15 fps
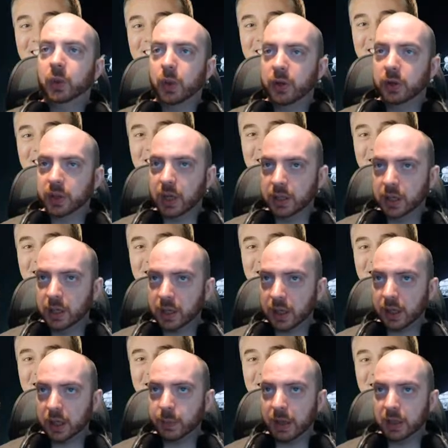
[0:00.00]
one of your sensors at the
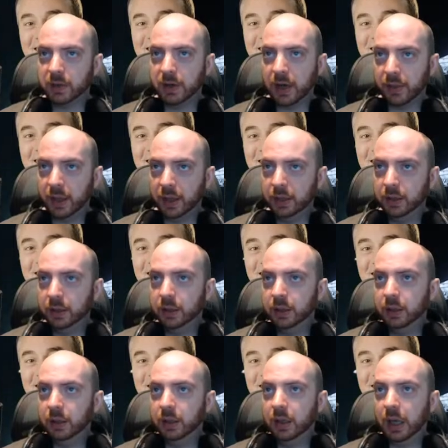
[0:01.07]
expense of another,
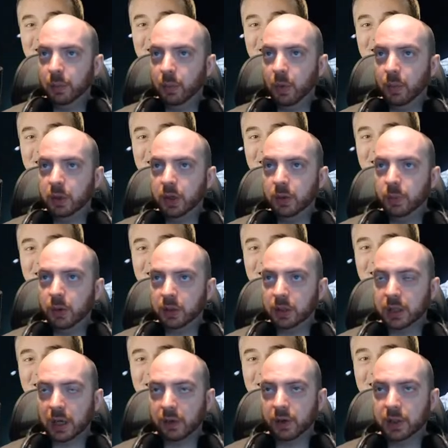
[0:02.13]
and what would you boost and
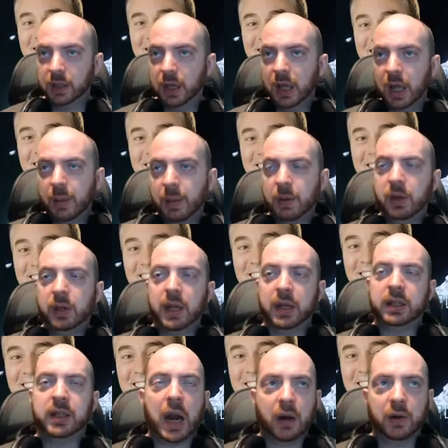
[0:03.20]
sacrifice? I mean, when you say
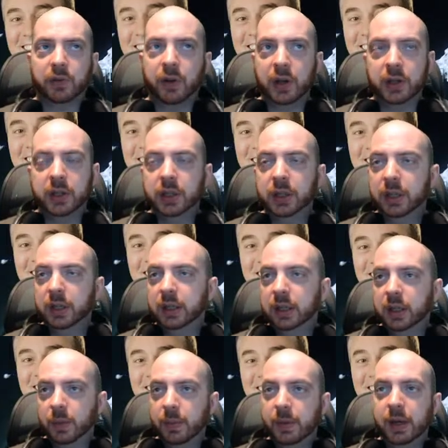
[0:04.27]
sacrifice,
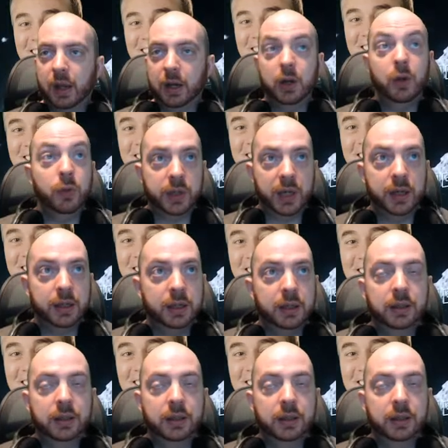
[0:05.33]
you know what I mean? I lose it,